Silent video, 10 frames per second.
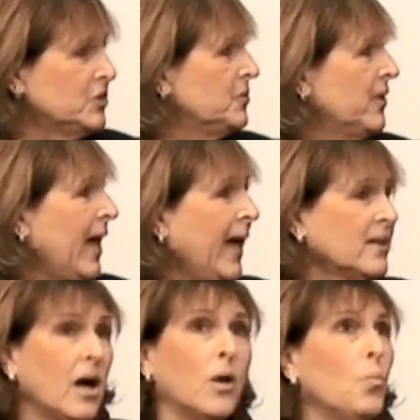do that
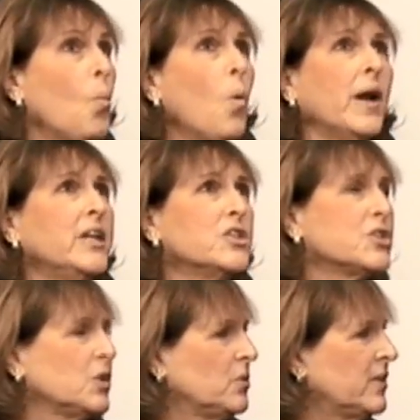on one
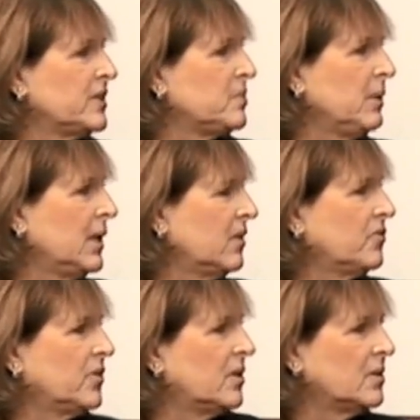issue that's
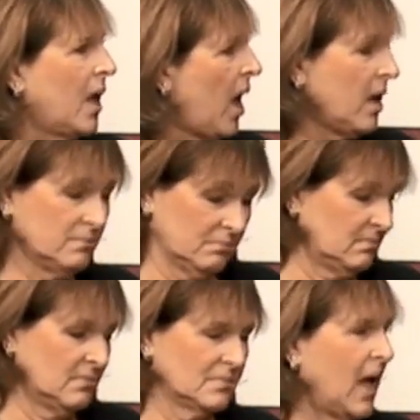meaningful,
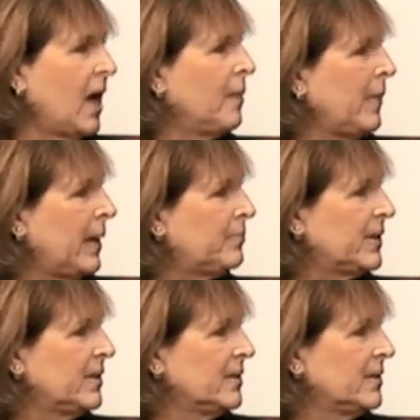I'm happy.